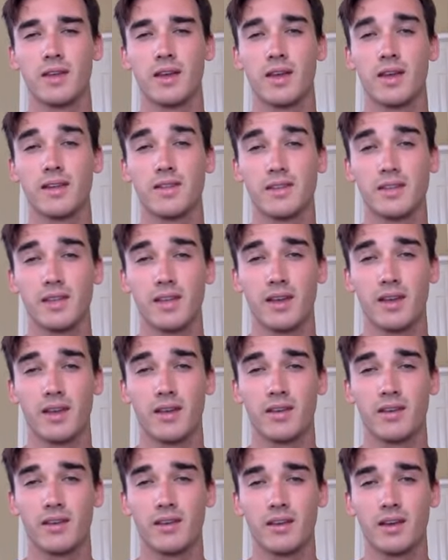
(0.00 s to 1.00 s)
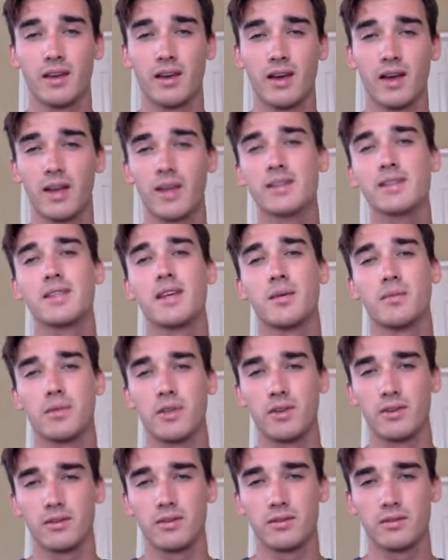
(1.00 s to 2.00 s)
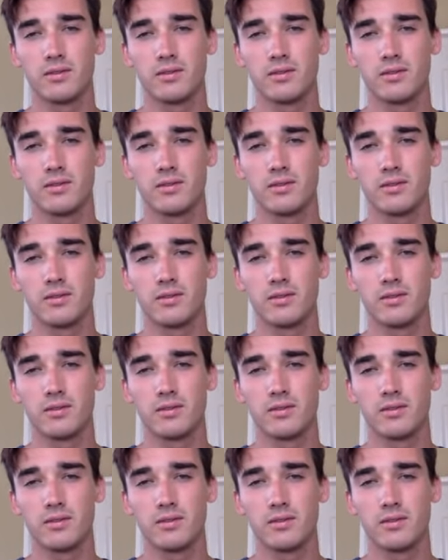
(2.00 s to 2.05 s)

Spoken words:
and today I accept you